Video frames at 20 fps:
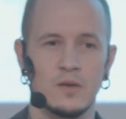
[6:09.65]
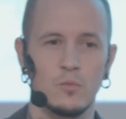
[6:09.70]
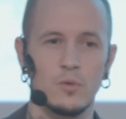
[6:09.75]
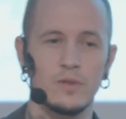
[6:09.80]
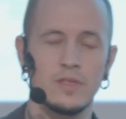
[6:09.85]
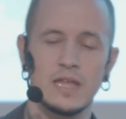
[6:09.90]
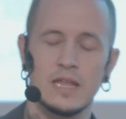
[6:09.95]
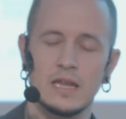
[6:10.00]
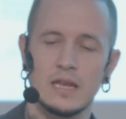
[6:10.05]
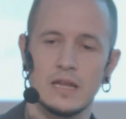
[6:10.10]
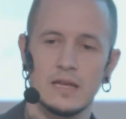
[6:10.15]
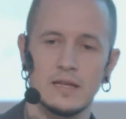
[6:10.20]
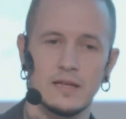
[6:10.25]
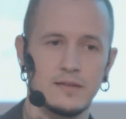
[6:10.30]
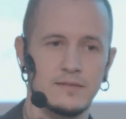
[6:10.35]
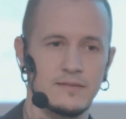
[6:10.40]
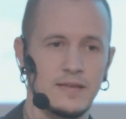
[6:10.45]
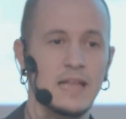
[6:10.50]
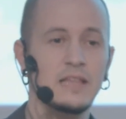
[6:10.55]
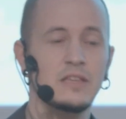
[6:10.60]
Within
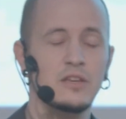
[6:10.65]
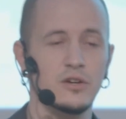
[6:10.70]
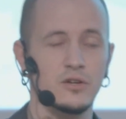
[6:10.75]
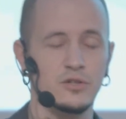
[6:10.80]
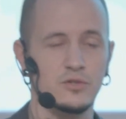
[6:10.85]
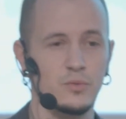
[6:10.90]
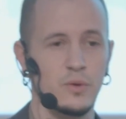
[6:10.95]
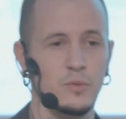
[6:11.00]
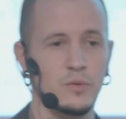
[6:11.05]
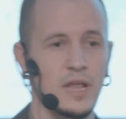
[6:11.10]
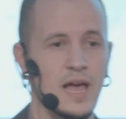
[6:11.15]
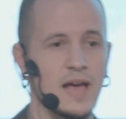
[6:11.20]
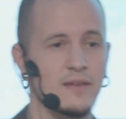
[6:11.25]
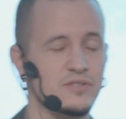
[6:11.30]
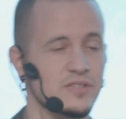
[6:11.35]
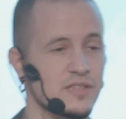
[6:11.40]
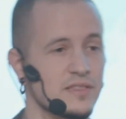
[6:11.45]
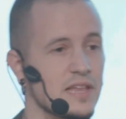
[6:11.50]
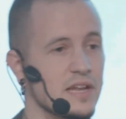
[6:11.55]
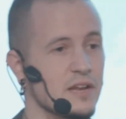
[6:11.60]
10 years, we will have
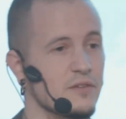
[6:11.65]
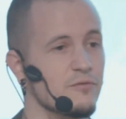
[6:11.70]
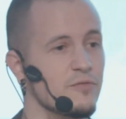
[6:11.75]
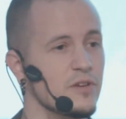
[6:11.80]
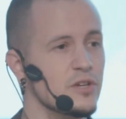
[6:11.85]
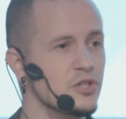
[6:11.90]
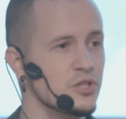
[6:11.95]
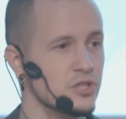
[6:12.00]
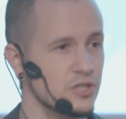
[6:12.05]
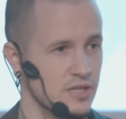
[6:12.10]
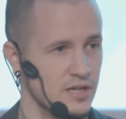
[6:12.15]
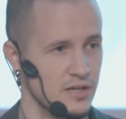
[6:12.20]
synthetic fish.